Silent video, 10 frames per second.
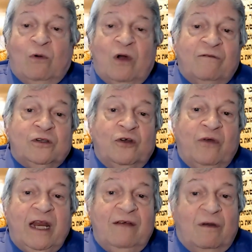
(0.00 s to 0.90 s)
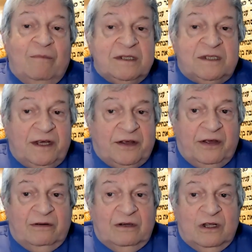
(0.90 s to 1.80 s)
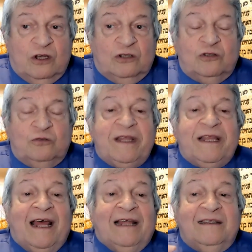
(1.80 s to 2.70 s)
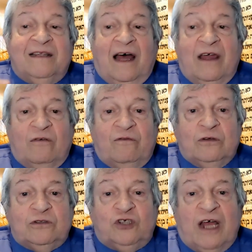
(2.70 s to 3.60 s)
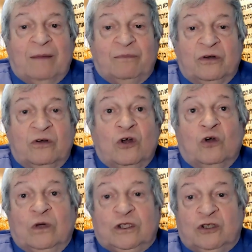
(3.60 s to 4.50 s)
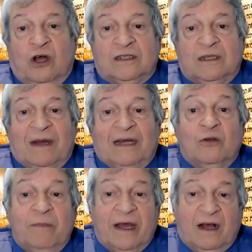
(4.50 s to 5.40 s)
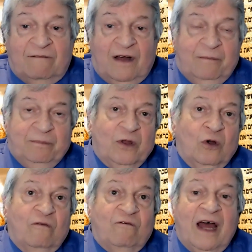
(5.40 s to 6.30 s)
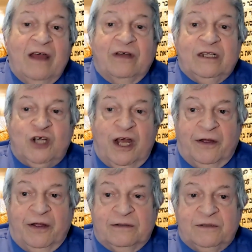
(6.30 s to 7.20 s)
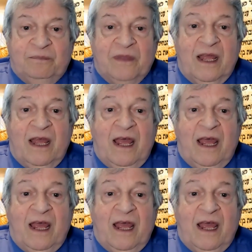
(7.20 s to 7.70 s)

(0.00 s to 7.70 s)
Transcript: However, the reading from Ezekiel should be the entire first chapter, which talks about the Merkava, or fiery chariots,